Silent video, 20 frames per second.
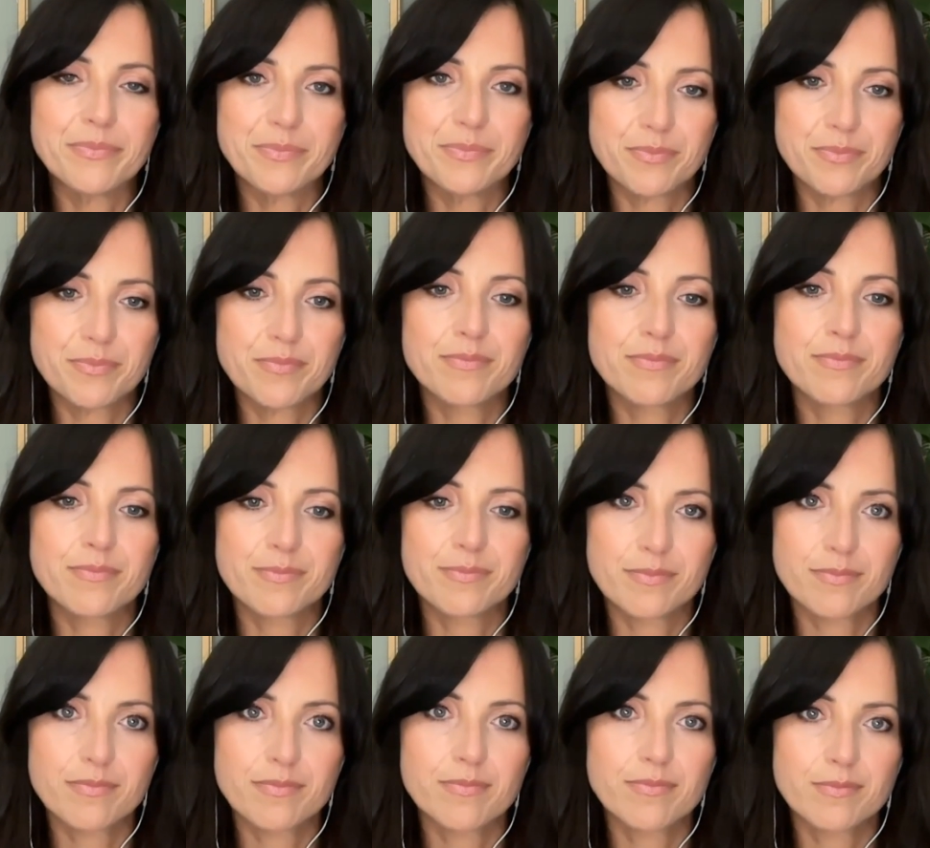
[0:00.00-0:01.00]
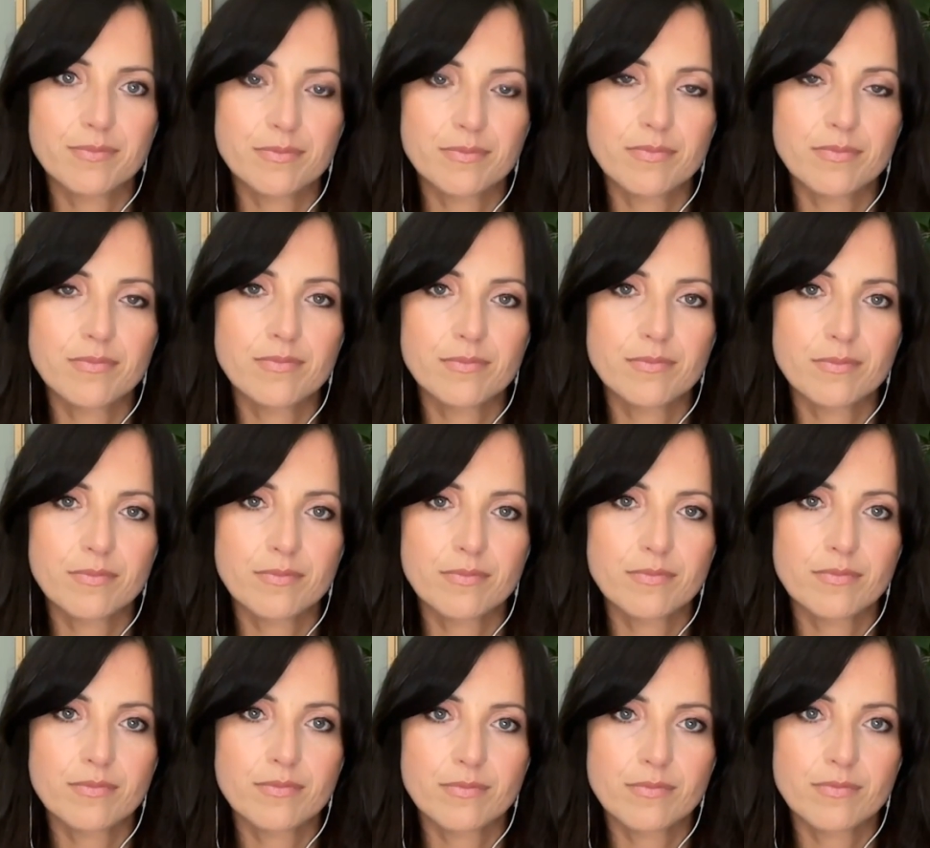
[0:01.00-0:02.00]

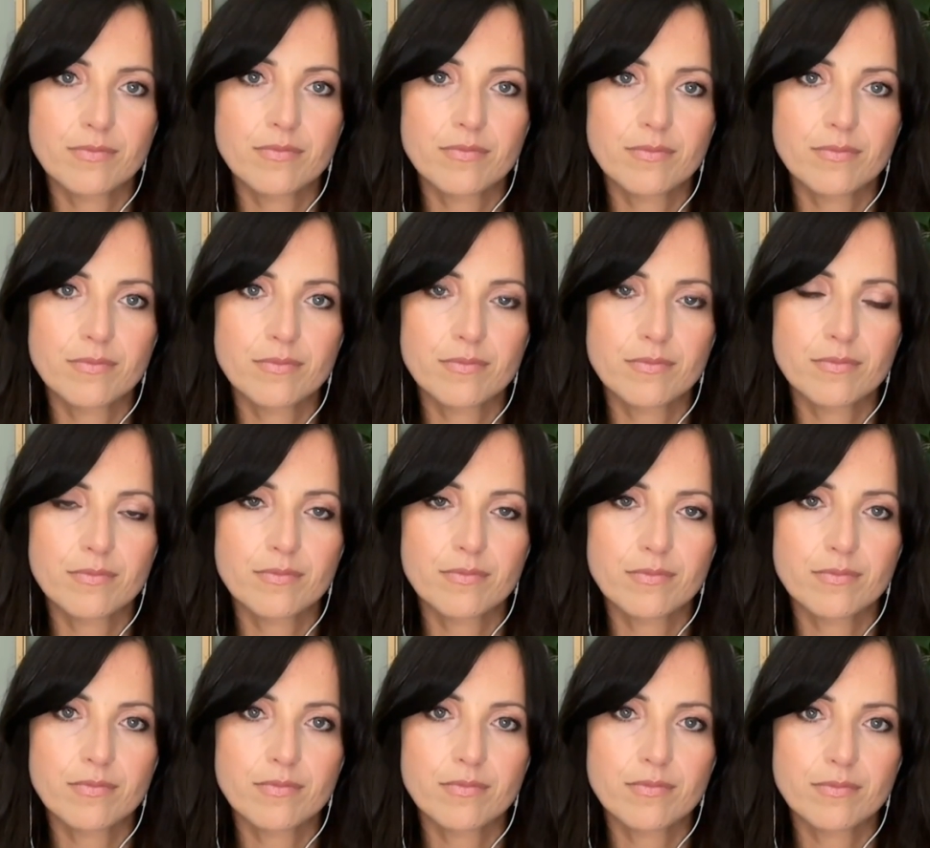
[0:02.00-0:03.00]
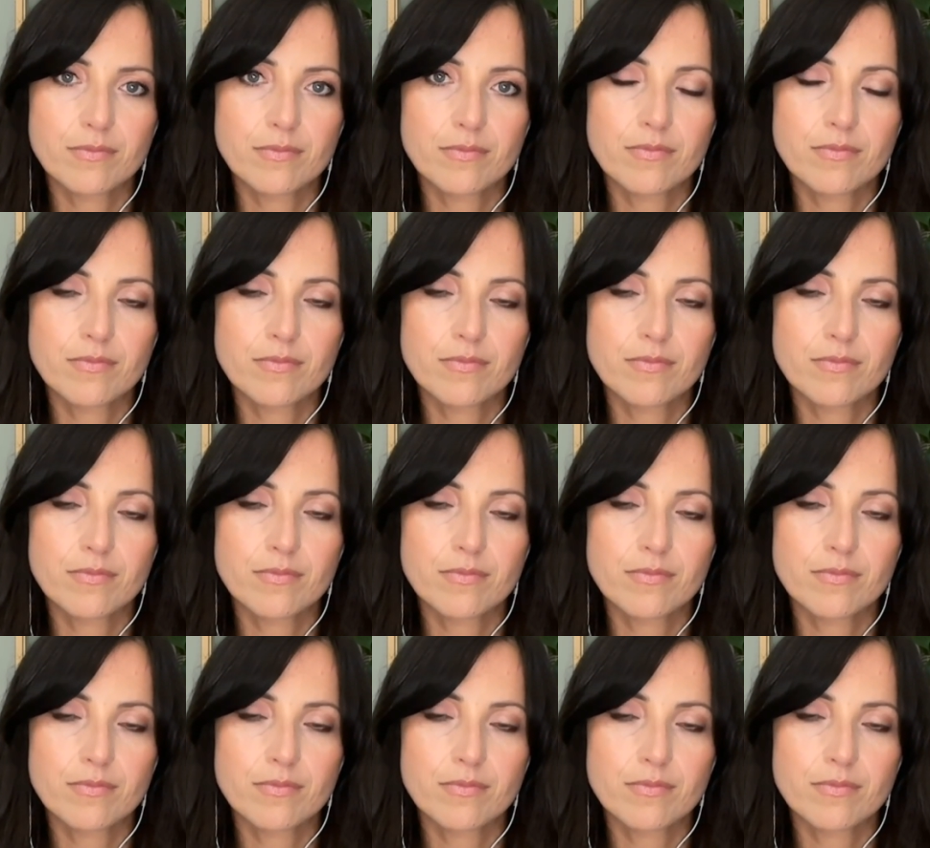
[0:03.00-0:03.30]
(silent)